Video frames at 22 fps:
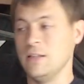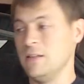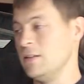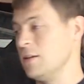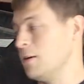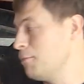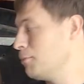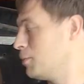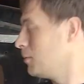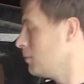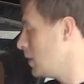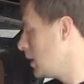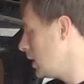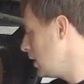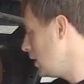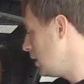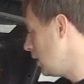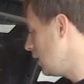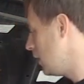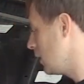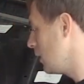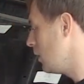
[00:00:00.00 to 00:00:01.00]
dump
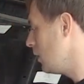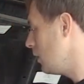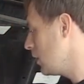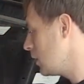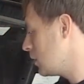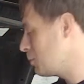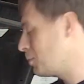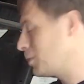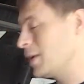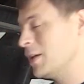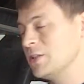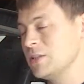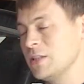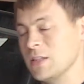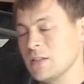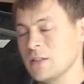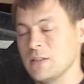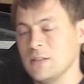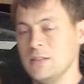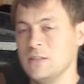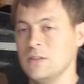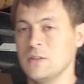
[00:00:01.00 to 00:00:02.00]
money into this
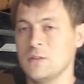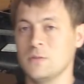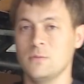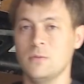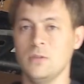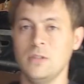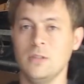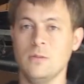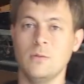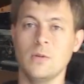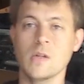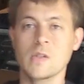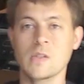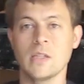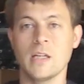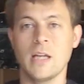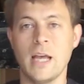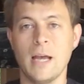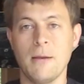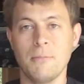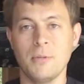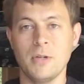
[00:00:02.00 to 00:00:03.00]
project. It just really wasn't
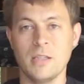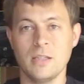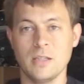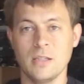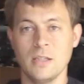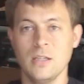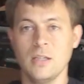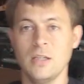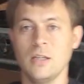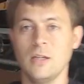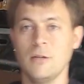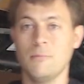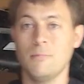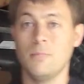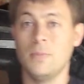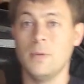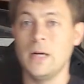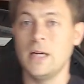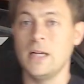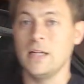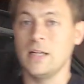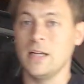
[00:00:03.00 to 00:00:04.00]
happening.
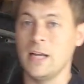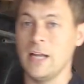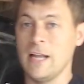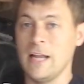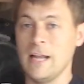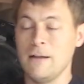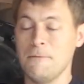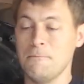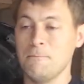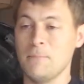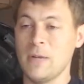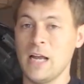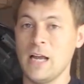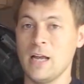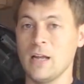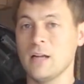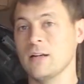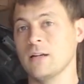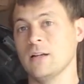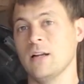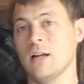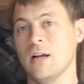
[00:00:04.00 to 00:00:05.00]
But I am
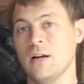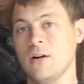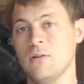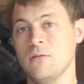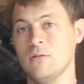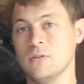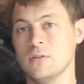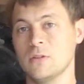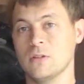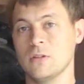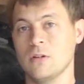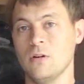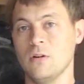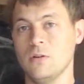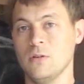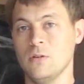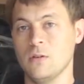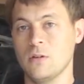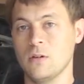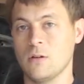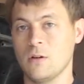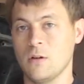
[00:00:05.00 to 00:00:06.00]
back now, so
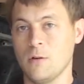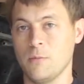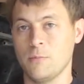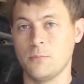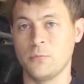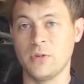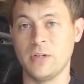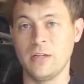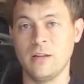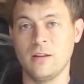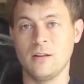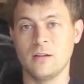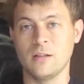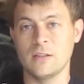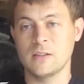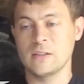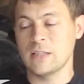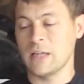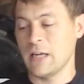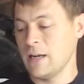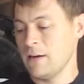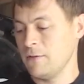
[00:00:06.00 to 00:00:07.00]
you can all breathe a
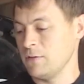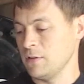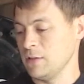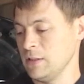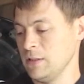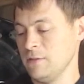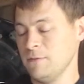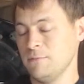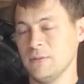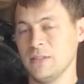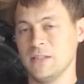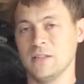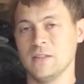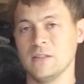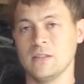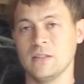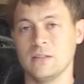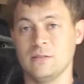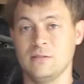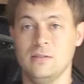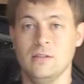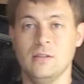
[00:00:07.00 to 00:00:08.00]
sigh of relief
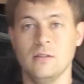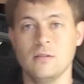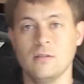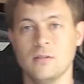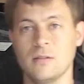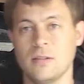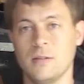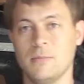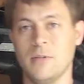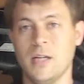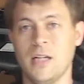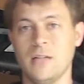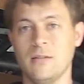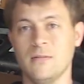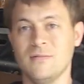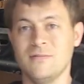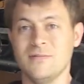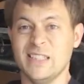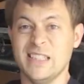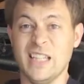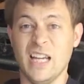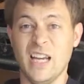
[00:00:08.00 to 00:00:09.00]
because, you know, I'm not
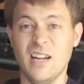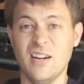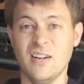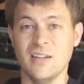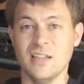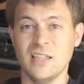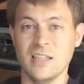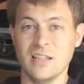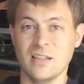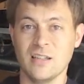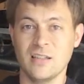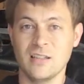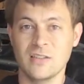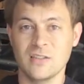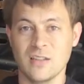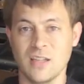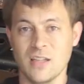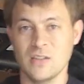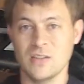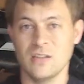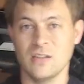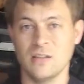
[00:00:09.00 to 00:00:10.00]
dead or anything, so
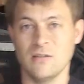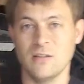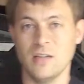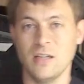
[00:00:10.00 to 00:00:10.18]
that's good,